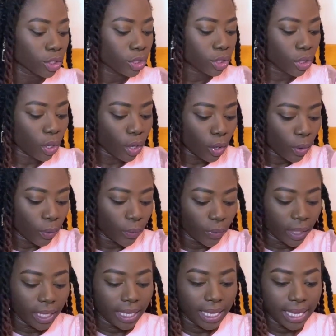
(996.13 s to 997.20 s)
So
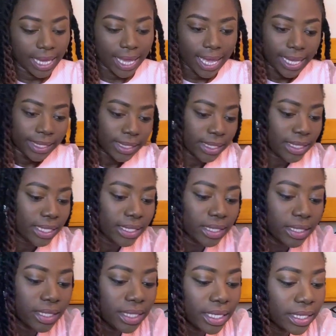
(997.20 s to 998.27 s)
yes,
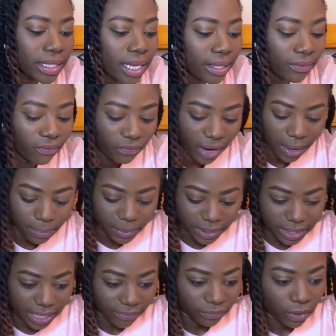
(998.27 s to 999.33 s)
these are the
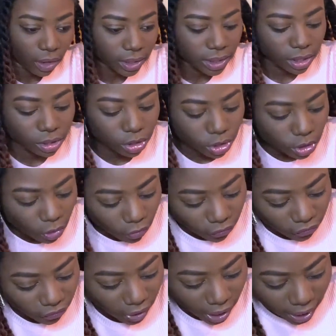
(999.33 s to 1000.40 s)
fabrics I've gotten so
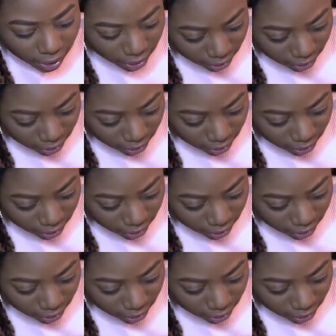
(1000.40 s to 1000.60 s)
far.